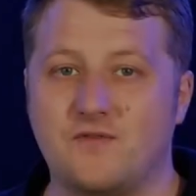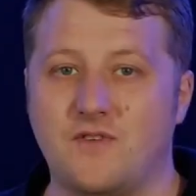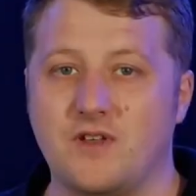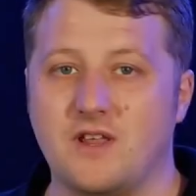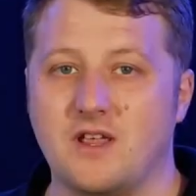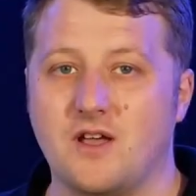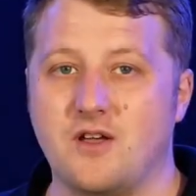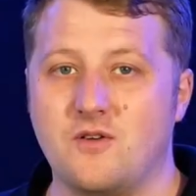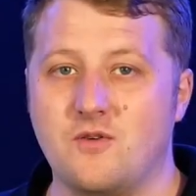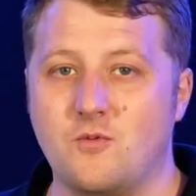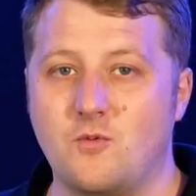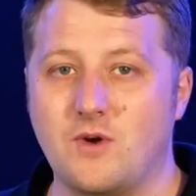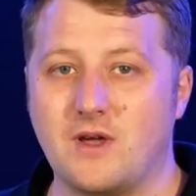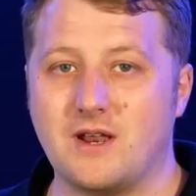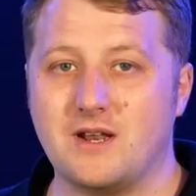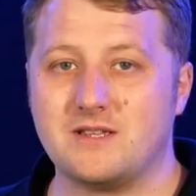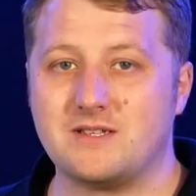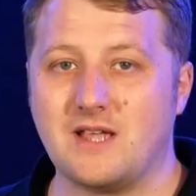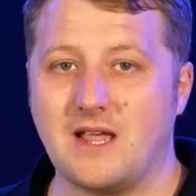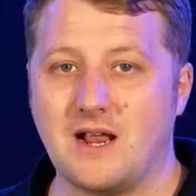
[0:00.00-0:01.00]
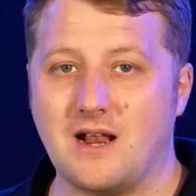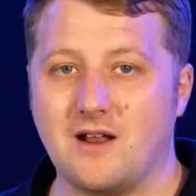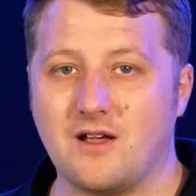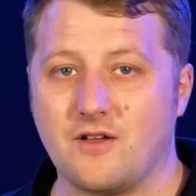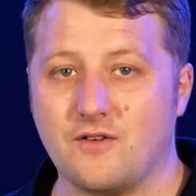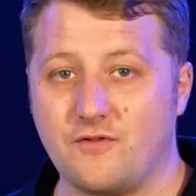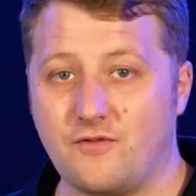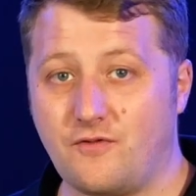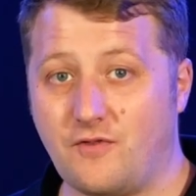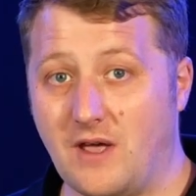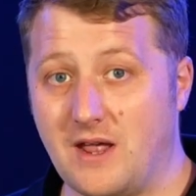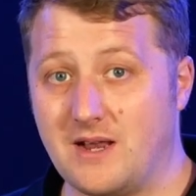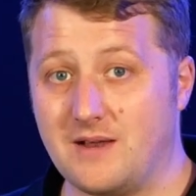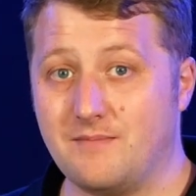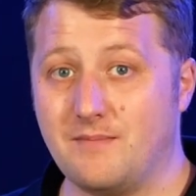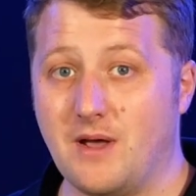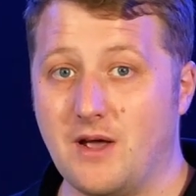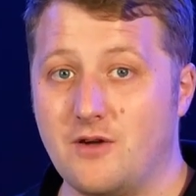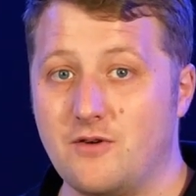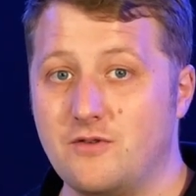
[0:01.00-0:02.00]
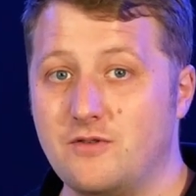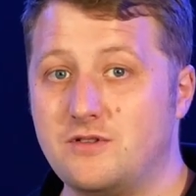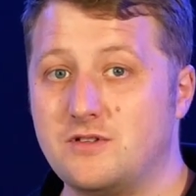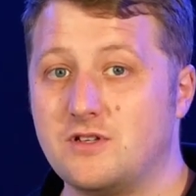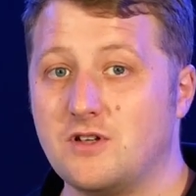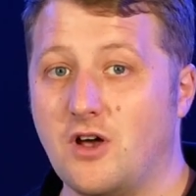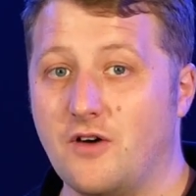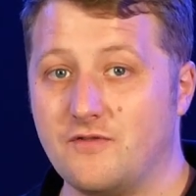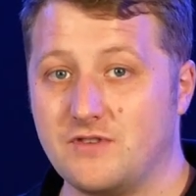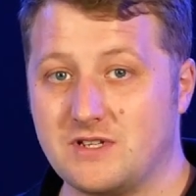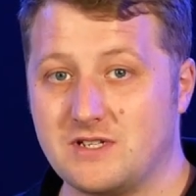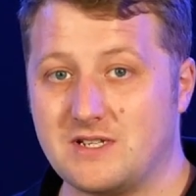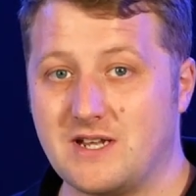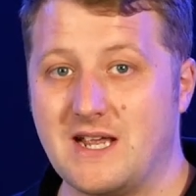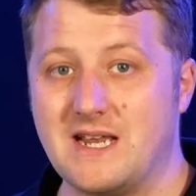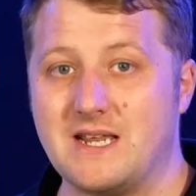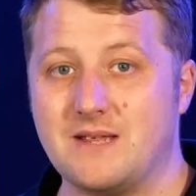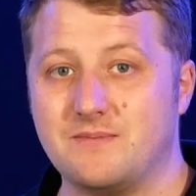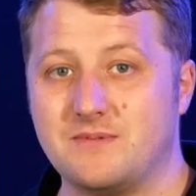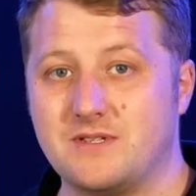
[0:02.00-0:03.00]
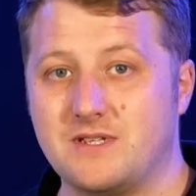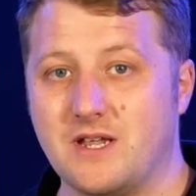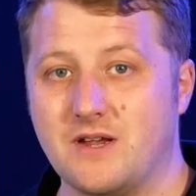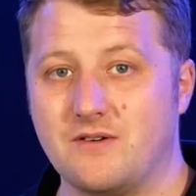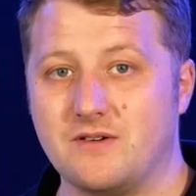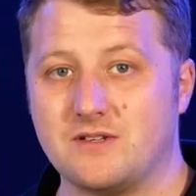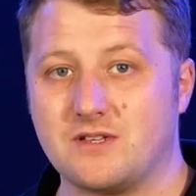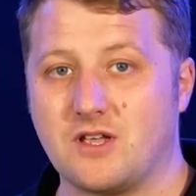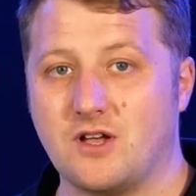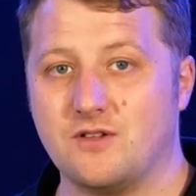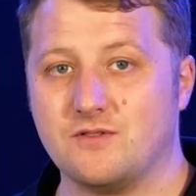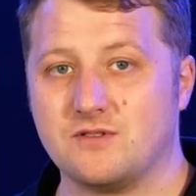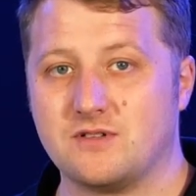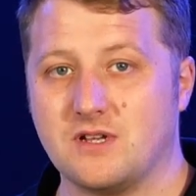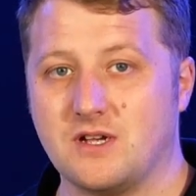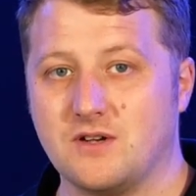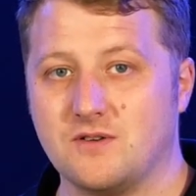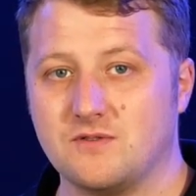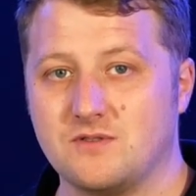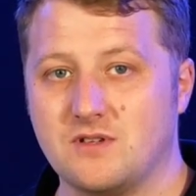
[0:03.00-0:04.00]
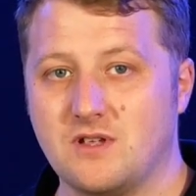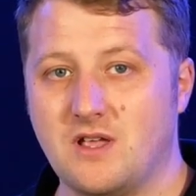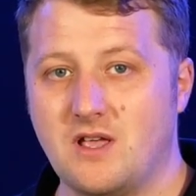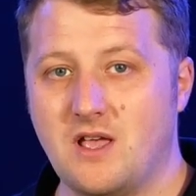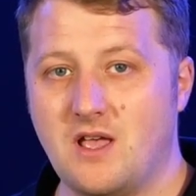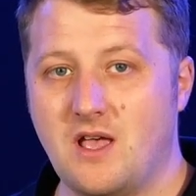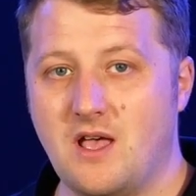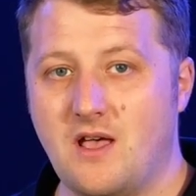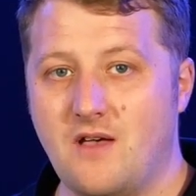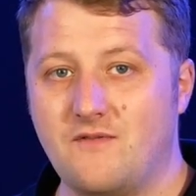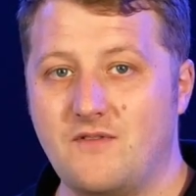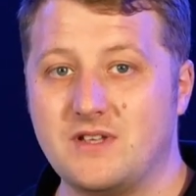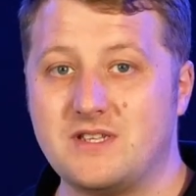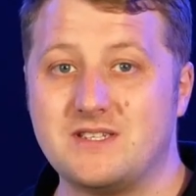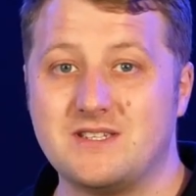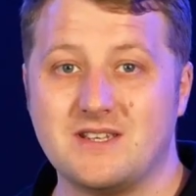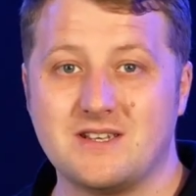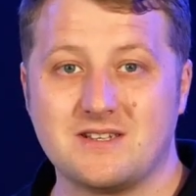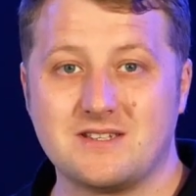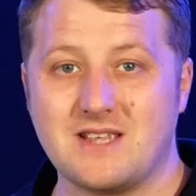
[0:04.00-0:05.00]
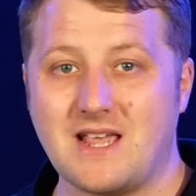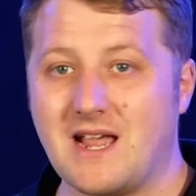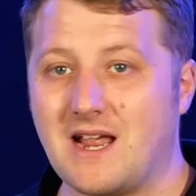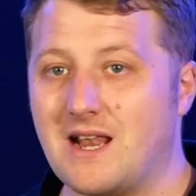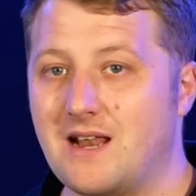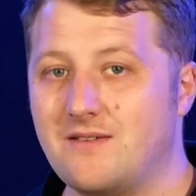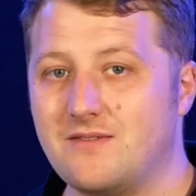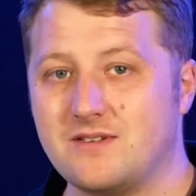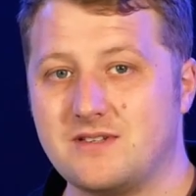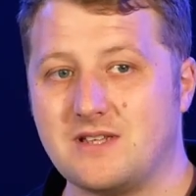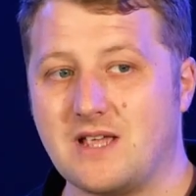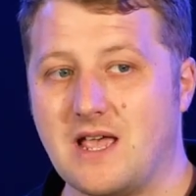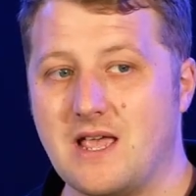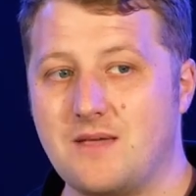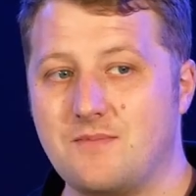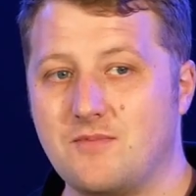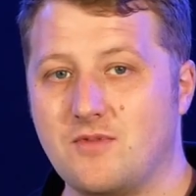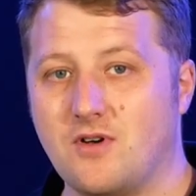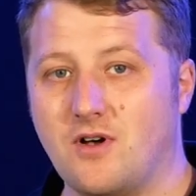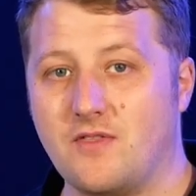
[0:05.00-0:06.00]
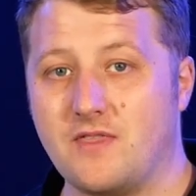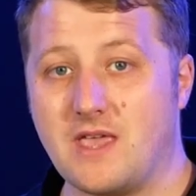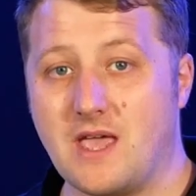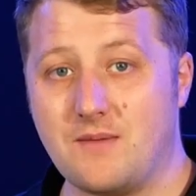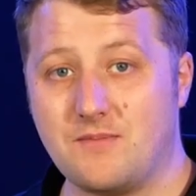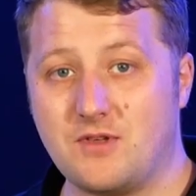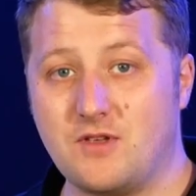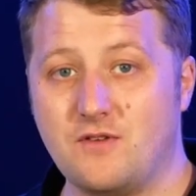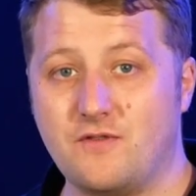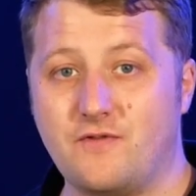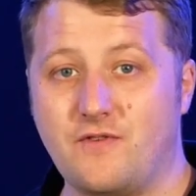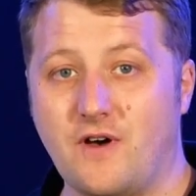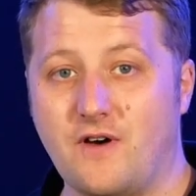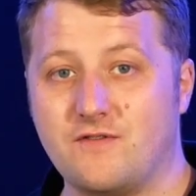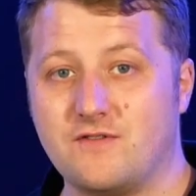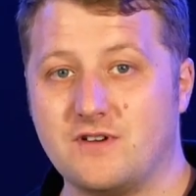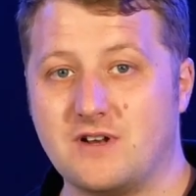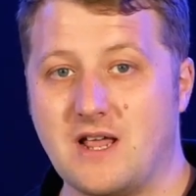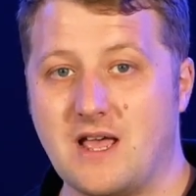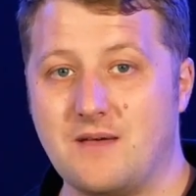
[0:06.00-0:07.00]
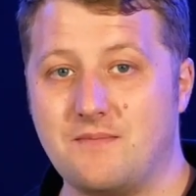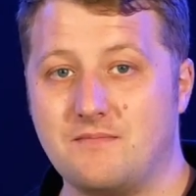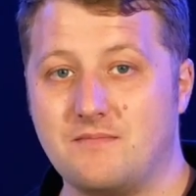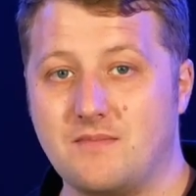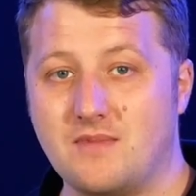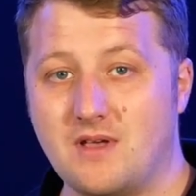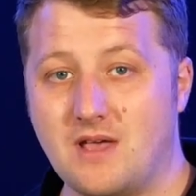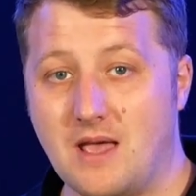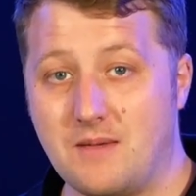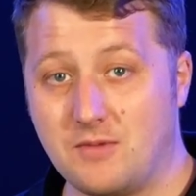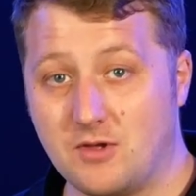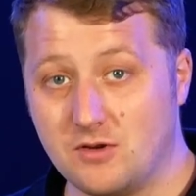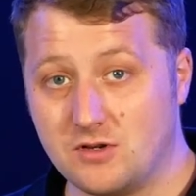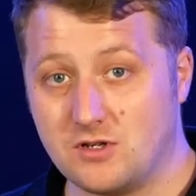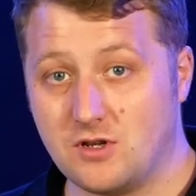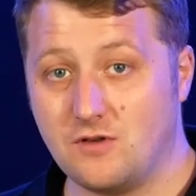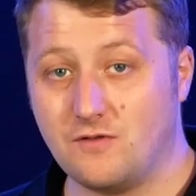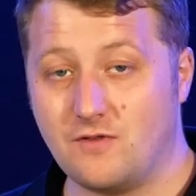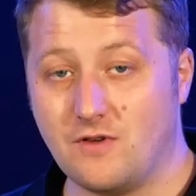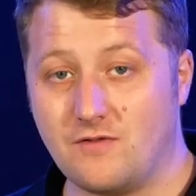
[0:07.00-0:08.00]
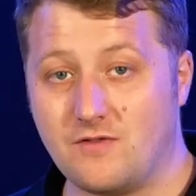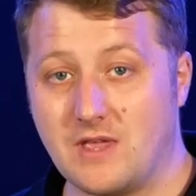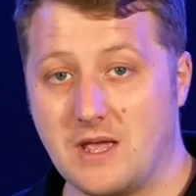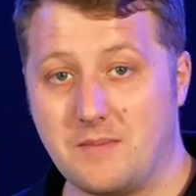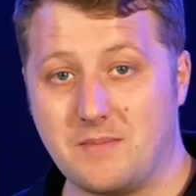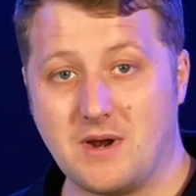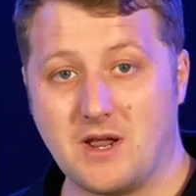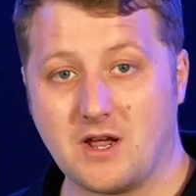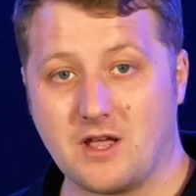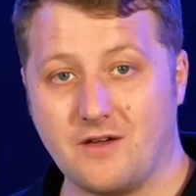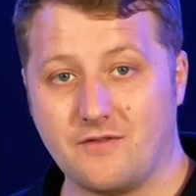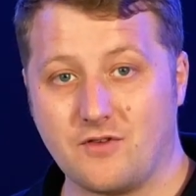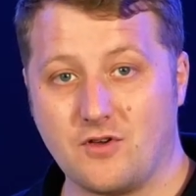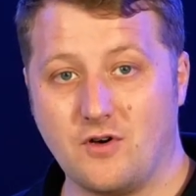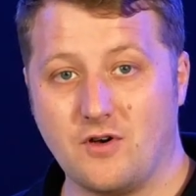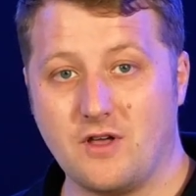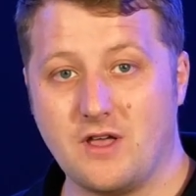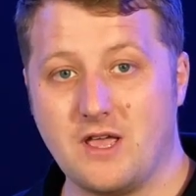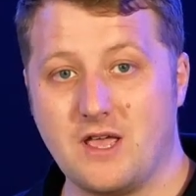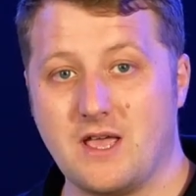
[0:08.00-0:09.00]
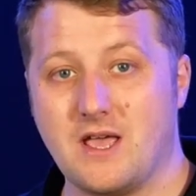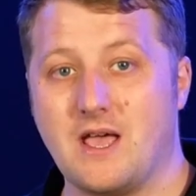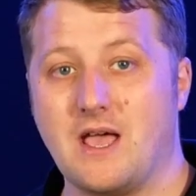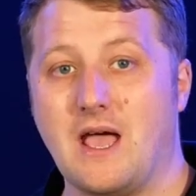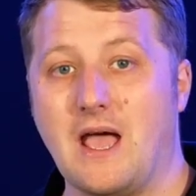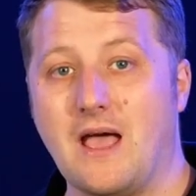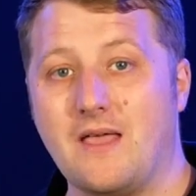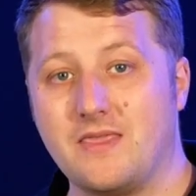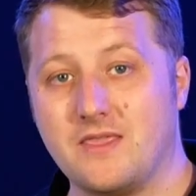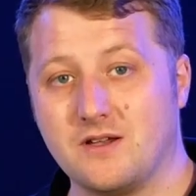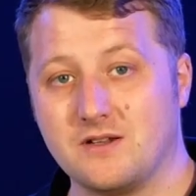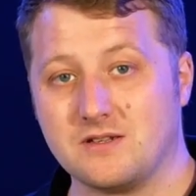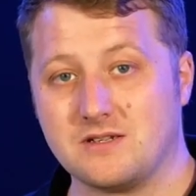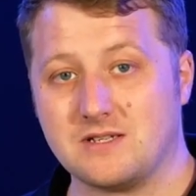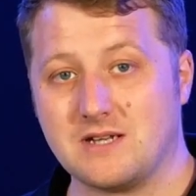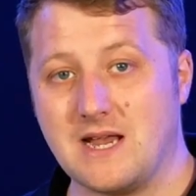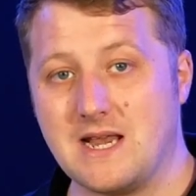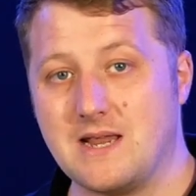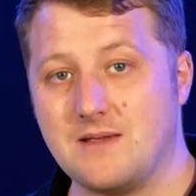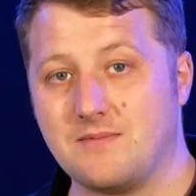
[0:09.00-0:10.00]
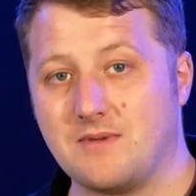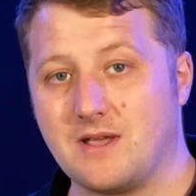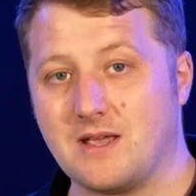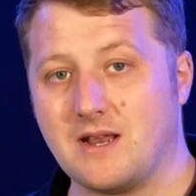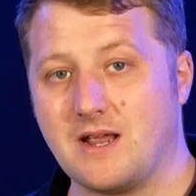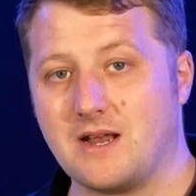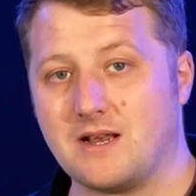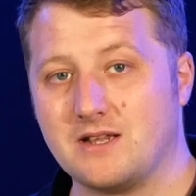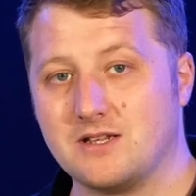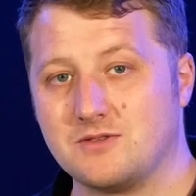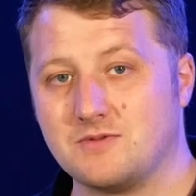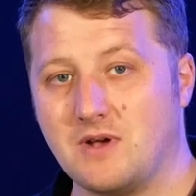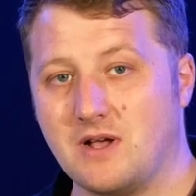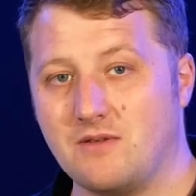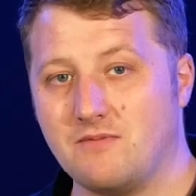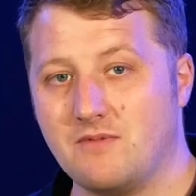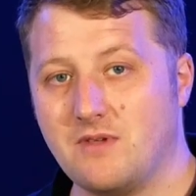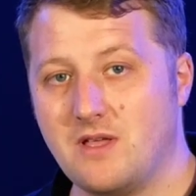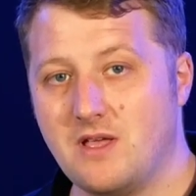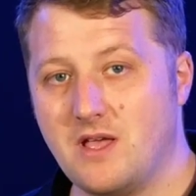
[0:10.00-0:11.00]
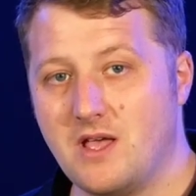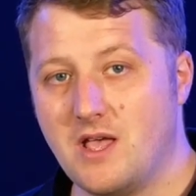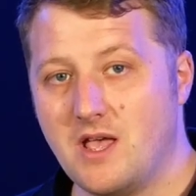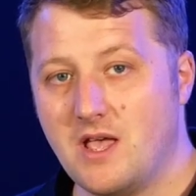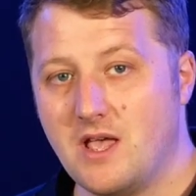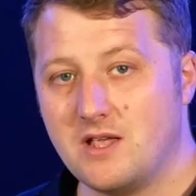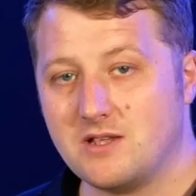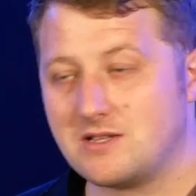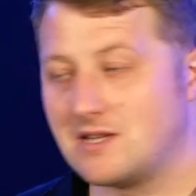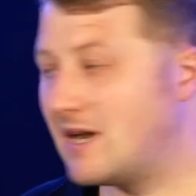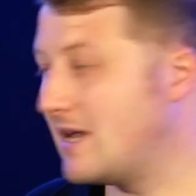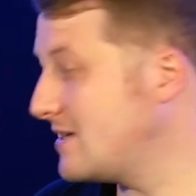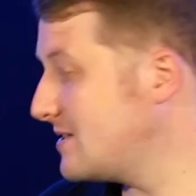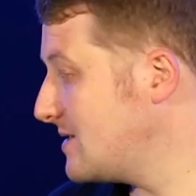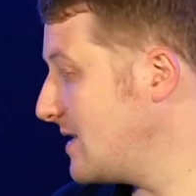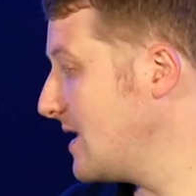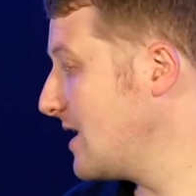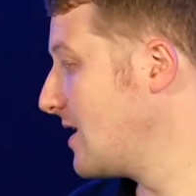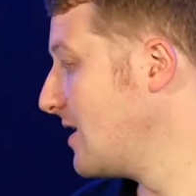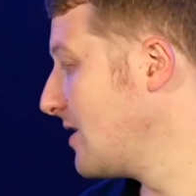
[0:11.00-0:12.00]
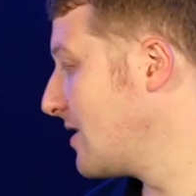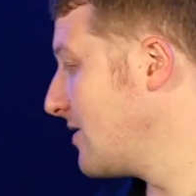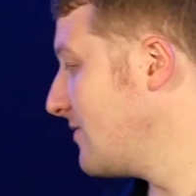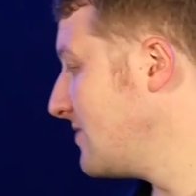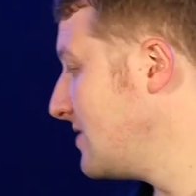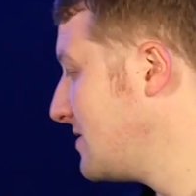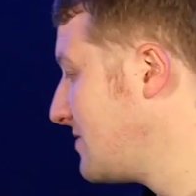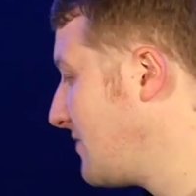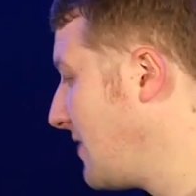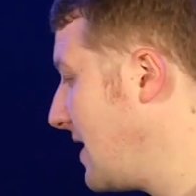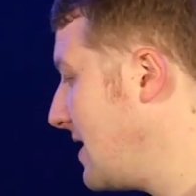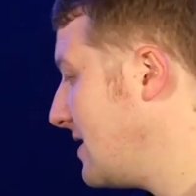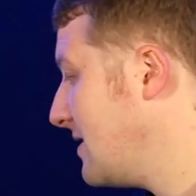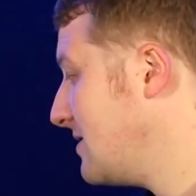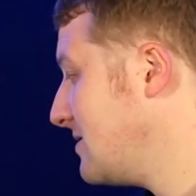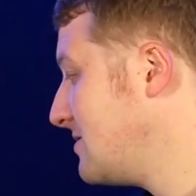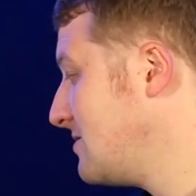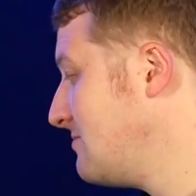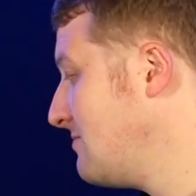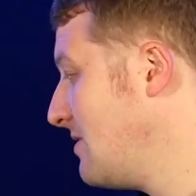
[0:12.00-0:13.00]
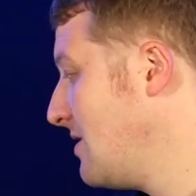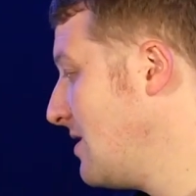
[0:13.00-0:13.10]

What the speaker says: video, we're going to take a look at fader modes on the Stadium Series consoles. This is exactly the same on the MQ500M, MQ250M like I've got here, and our Stadium Connect as well. So let's take a look at these faders.